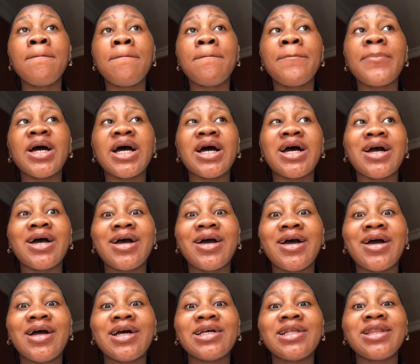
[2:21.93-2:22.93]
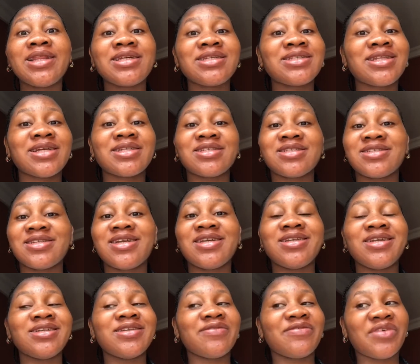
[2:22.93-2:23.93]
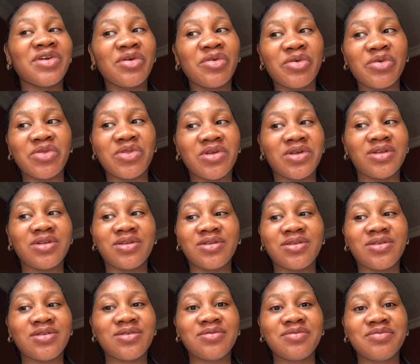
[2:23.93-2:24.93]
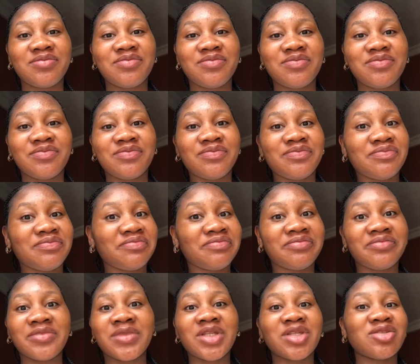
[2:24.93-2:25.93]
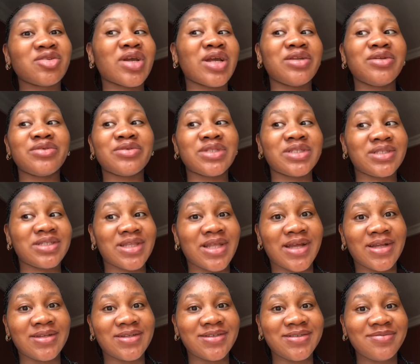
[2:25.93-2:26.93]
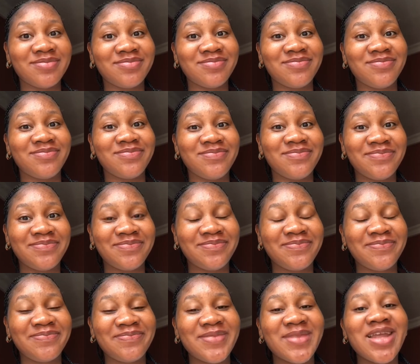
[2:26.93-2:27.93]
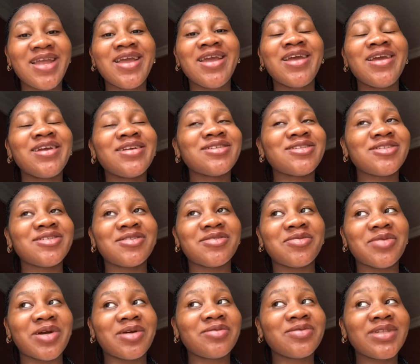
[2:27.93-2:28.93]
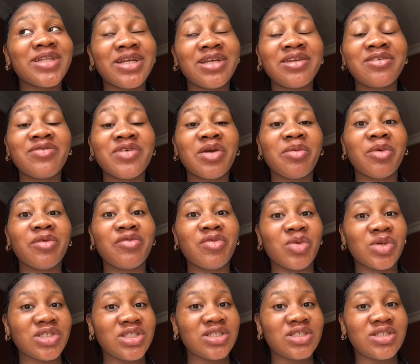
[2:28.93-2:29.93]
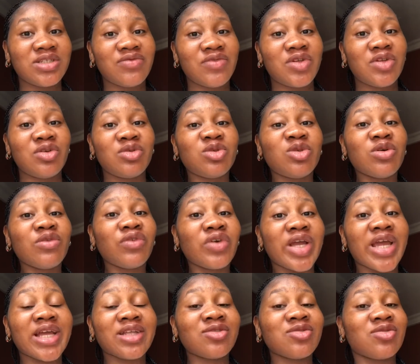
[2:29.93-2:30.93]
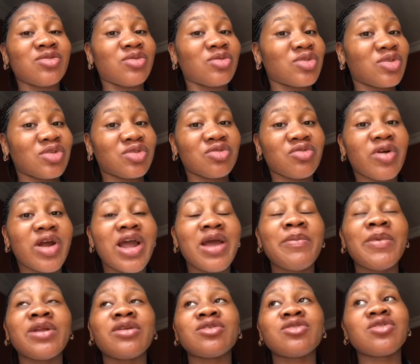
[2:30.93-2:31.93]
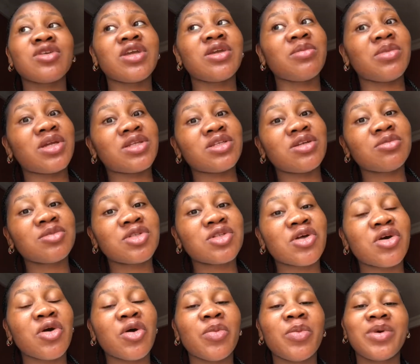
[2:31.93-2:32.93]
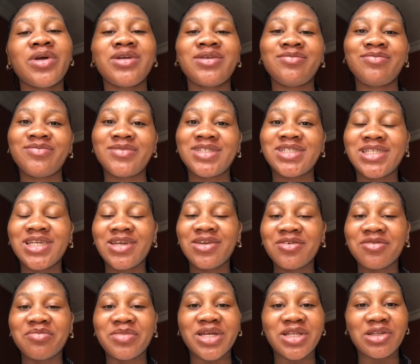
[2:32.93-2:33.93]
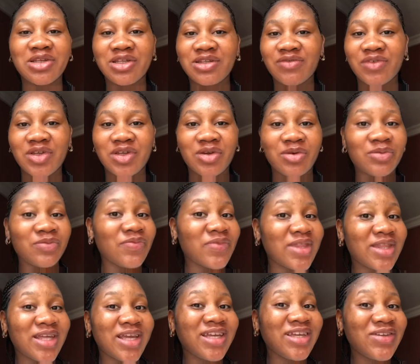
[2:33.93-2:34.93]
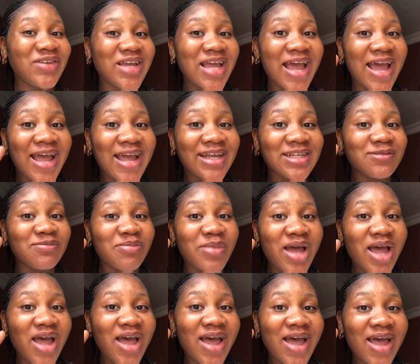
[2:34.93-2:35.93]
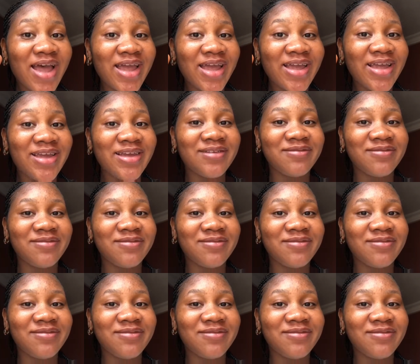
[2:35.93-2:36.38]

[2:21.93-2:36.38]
But this test is saying a different whole thing. So I don't understand. So, well, thank you very much for watching this video. Do not forget to subscribe and also give me a thumbs up. See you in my next video. Thank you guys. Bye.